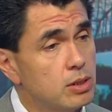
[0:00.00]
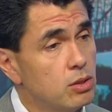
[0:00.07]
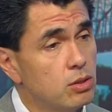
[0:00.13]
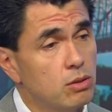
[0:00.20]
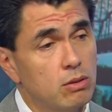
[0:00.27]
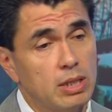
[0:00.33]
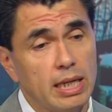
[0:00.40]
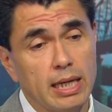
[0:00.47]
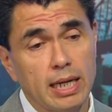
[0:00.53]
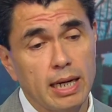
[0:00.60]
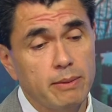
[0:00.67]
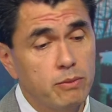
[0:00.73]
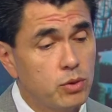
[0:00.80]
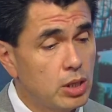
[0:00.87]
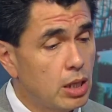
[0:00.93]
You know, they
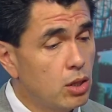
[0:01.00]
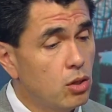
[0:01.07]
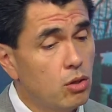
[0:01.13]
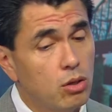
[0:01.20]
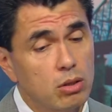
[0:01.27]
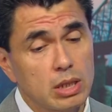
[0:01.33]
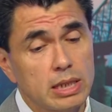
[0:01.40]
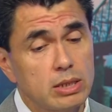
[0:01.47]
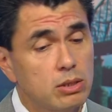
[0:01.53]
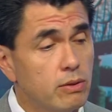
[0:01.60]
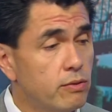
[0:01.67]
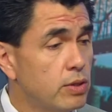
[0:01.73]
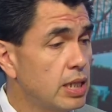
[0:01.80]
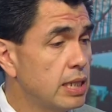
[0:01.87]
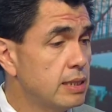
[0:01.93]
come with a long list of
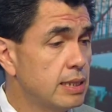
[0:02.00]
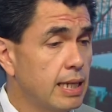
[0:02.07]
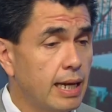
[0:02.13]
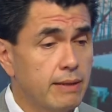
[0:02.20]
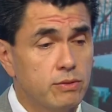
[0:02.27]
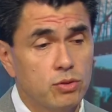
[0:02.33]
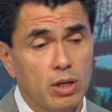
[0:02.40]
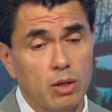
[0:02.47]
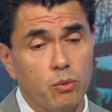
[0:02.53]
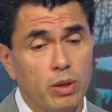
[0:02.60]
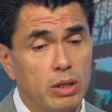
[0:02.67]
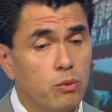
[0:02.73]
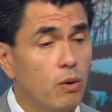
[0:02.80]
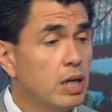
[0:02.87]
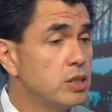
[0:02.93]
things. They have tried
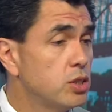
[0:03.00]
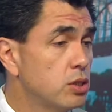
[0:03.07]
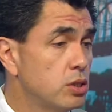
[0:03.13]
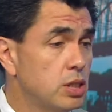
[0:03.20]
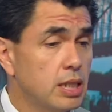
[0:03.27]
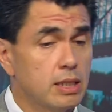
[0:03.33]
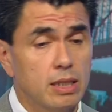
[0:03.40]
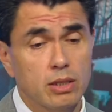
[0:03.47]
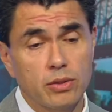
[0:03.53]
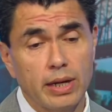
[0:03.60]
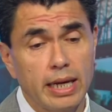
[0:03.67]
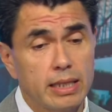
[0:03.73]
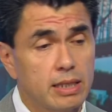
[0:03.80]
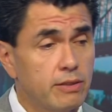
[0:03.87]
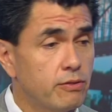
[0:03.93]
Weight Watcher, Jenny
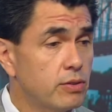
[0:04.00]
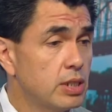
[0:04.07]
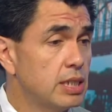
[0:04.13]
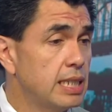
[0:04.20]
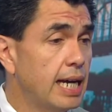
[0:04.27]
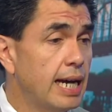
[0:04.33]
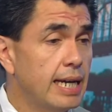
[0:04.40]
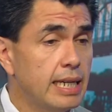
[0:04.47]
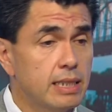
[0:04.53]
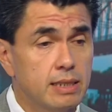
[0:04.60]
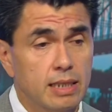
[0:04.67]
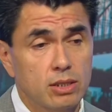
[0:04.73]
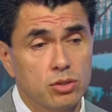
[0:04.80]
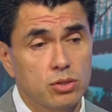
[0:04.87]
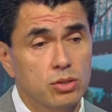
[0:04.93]
Craig, different diets,
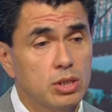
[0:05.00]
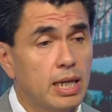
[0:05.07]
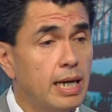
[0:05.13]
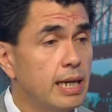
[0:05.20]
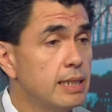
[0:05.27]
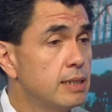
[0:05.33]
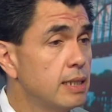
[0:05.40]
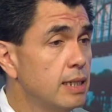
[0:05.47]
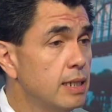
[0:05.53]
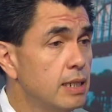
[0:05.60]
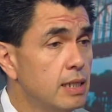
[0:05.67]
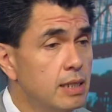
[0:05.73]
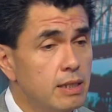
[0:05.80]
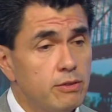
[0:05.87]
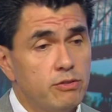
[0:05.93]
exercise,
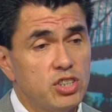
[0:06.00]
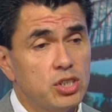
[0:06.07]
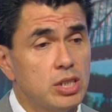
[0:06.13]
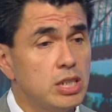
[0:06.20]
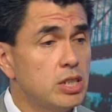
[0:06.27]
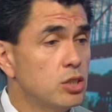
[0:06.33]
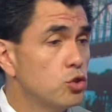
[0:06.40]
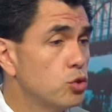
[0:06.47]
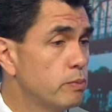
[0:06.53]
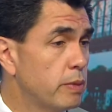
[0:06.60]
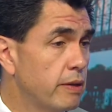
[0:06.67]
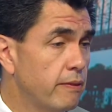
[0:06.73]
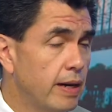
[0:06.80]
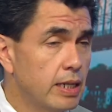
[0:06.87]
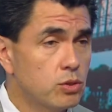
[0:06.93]
physician
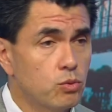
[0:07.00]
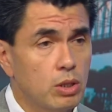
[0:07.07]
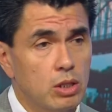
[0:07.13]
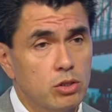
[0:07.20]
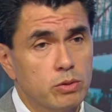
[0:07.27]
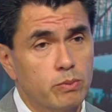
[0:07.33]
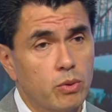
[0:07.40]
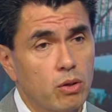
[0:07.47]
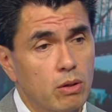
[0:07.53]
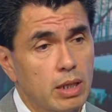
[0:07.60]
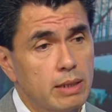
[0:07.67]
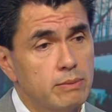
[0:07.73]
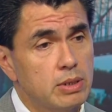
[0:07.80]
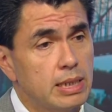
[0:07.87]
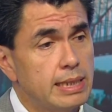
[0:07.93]
supervised weight loss
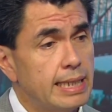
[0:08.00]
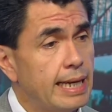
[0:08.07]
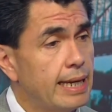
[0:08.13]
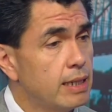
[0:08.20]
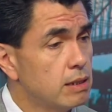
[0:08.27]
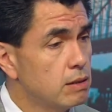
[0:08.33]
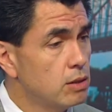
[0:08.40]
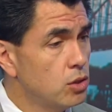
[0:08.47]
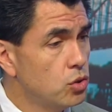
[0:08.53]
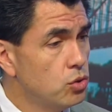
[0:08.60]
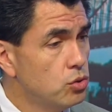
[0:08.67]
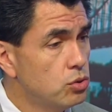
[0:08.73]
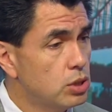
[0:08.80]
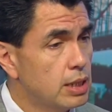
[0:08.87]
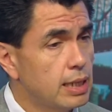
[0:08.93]
programs, and they
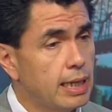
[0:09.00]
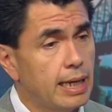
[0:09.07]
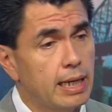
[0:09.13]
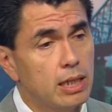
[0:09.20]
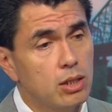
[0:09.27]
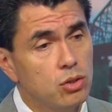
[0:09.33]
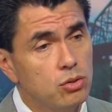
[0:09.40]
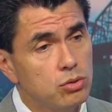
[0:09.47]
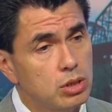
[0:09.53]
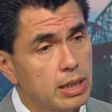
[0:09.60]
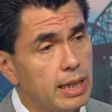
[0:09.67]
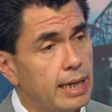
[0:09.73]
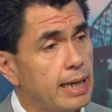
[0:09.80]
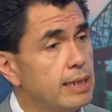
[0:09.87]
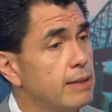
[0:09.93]
lose and gain, lose
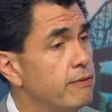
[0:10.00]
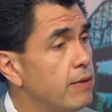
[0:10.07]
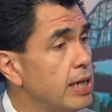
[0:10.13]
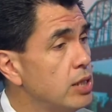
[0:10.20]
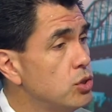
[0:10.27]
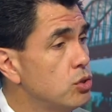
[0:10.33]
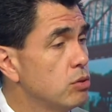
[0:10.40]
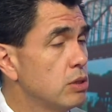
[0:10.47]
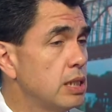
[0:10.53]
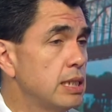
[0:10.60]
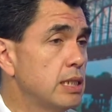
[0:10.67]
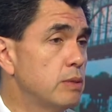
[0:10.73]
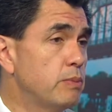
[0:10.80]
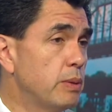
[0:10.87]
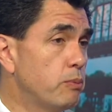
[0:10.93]
and gain. Eventually,
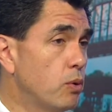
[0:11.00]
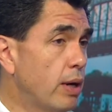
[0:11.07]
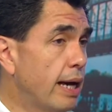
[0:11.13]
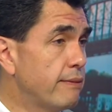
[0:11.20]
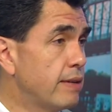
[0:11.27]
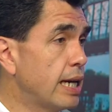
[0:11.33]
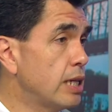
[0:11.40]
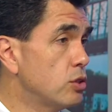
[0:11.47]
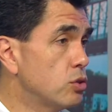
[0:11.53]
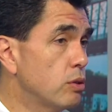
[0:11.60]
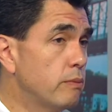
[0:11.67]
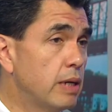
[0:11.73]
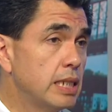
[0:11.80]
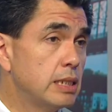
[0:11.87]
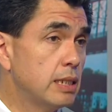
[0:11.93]
these people have gained so
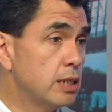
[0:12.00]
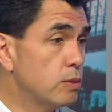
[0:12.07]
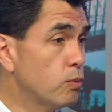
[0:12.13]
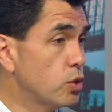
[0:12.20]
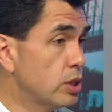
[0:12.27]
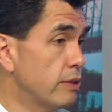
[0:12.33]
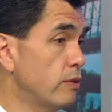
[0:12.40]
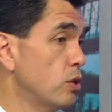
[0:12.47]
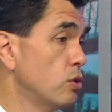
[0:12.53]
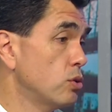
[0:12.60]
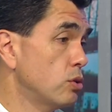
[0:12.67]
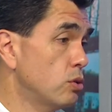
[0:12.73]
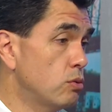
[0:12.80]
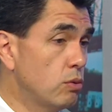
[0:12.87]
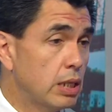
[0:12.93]
much that it's more difficult
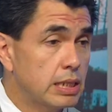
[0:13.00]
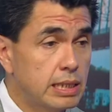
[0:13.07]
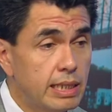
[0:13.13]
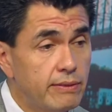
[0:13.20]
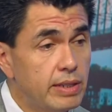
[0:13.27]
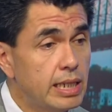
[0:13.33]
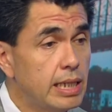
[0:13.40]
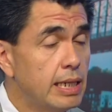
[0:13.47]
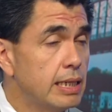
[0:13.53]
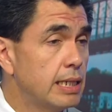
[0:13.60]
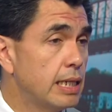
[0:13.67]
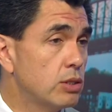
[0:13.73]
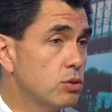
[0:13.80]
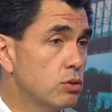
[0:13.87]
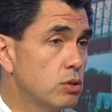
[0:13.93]
to do activity and
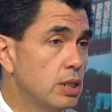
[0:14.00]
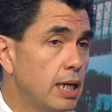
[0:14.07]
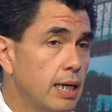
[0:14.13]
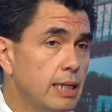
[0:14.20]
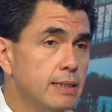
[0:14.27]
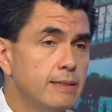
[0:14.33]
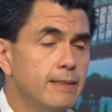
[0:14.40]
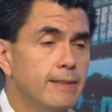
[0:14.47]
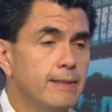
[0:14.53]
exercise.